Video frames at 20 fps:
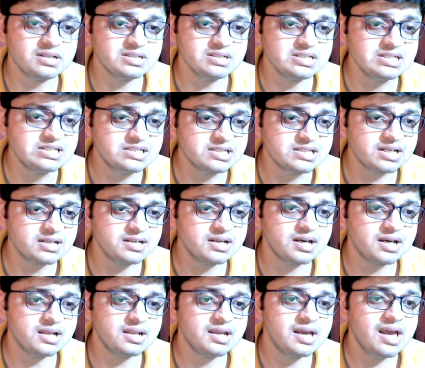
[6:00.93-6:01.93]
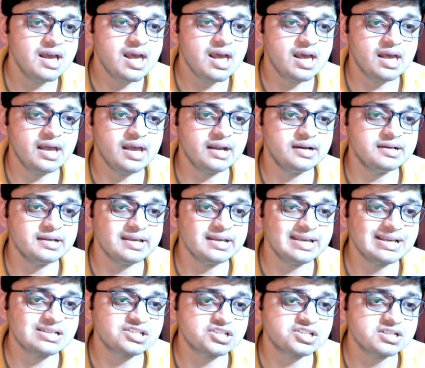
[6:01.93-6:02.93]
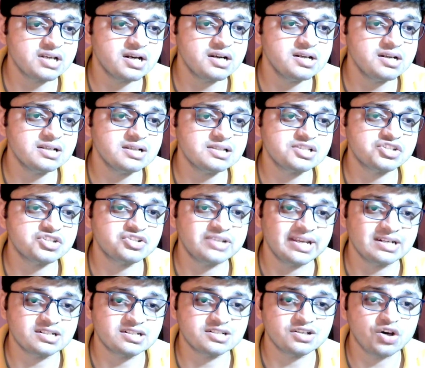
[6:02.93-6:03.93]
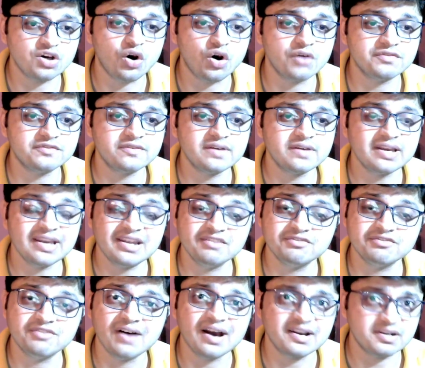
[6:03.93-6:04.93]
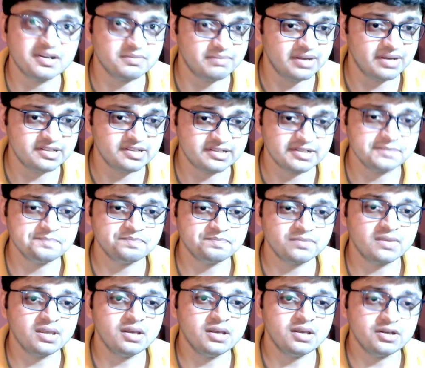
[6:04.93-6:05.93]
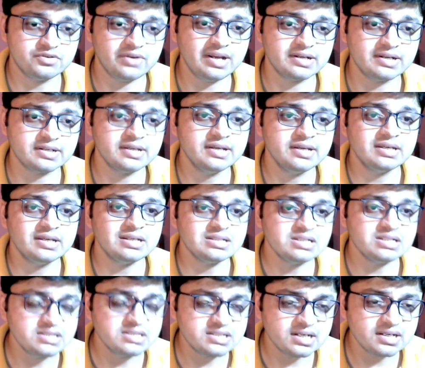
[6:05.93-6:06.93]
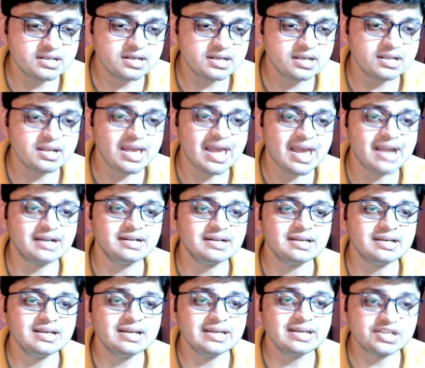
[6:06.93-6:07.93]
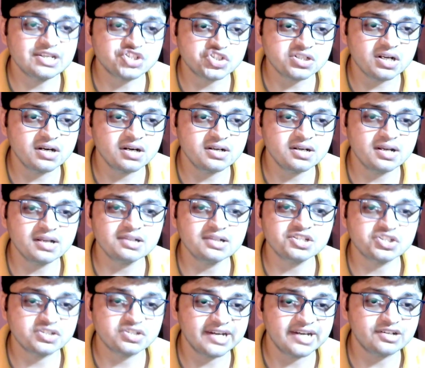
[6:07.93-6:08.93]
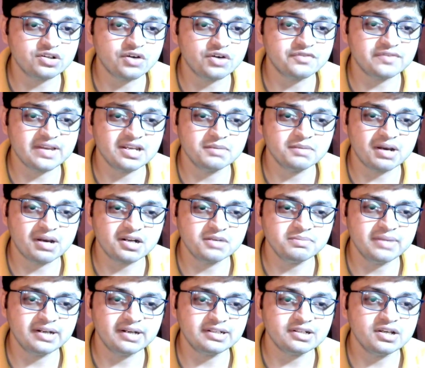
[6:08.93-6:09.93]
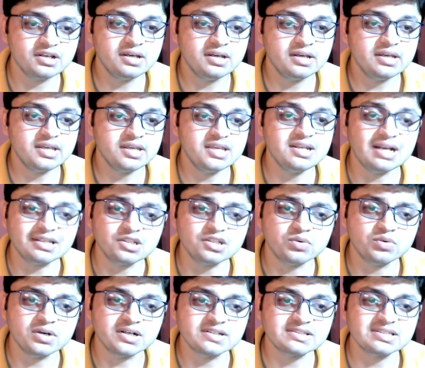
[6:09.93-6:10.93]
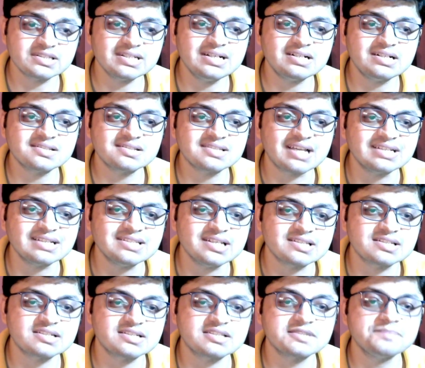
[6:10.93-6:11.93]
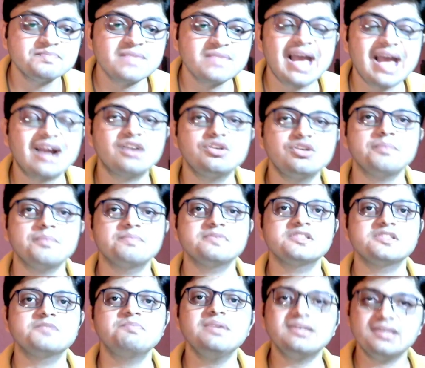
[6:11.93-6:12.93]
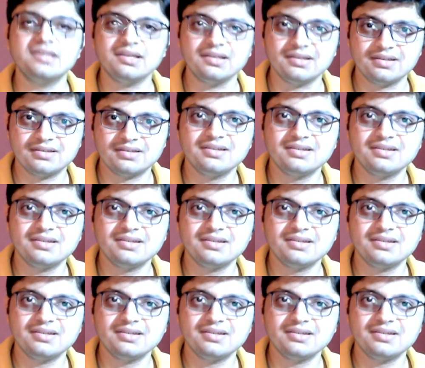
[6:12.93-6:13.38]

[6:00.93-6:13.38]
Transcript: internal and external state of environment, right? Internal and external state of environment. In other words, it suggests act of speaking.